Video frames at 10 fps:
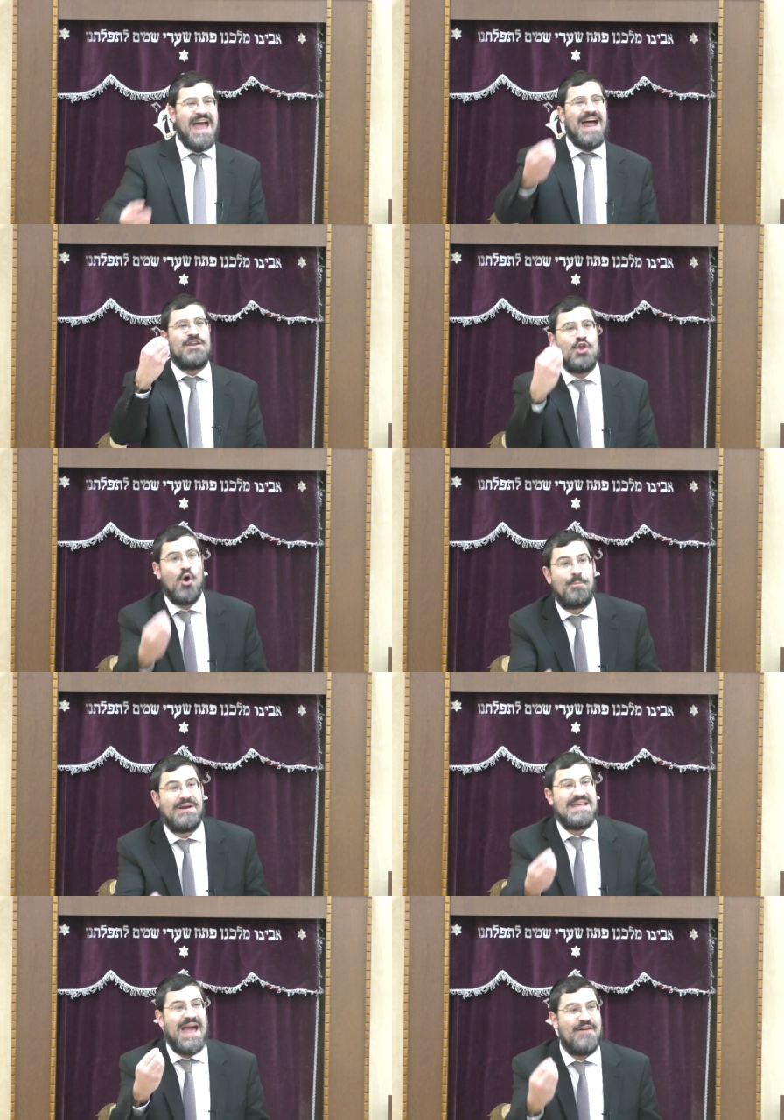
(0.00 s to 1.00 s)
and
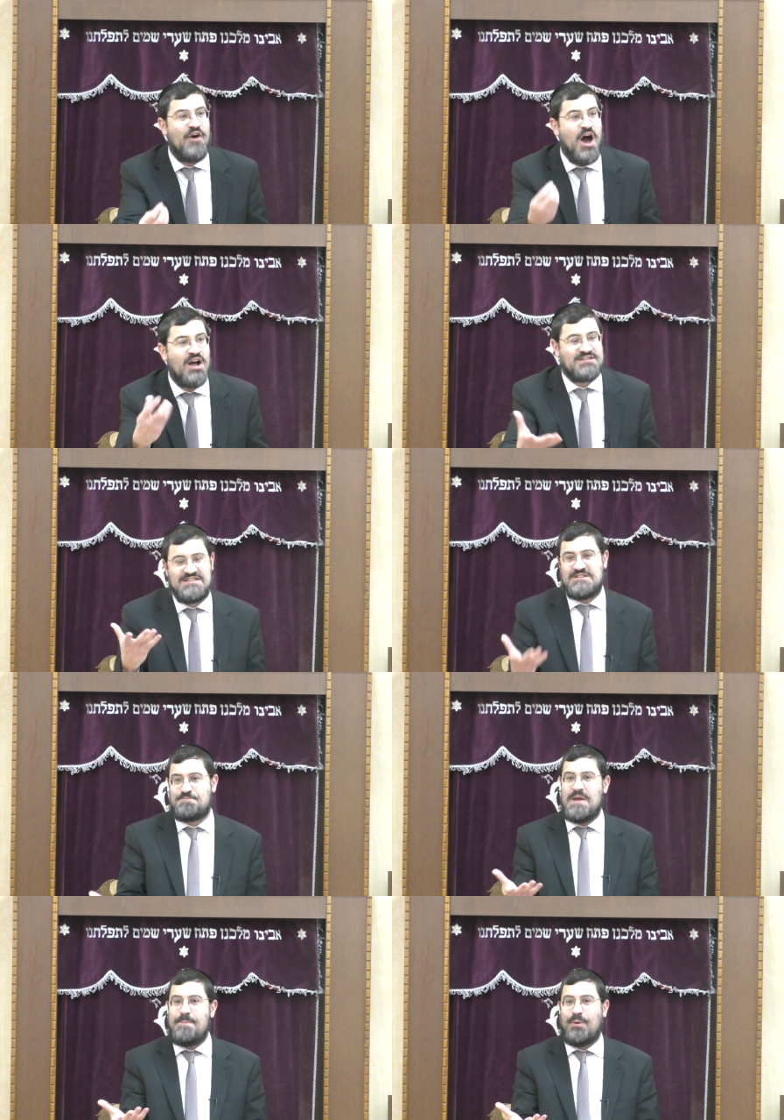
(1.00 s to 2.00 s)
nobody ever asked these
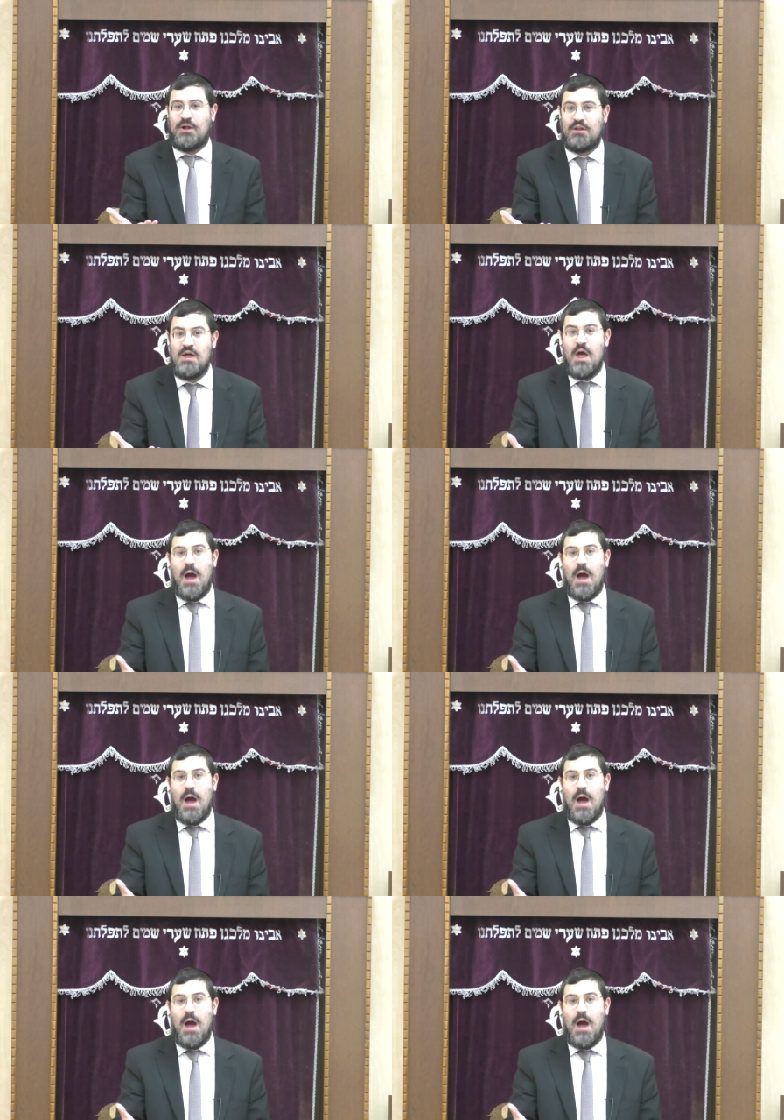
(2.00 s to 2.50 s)
people,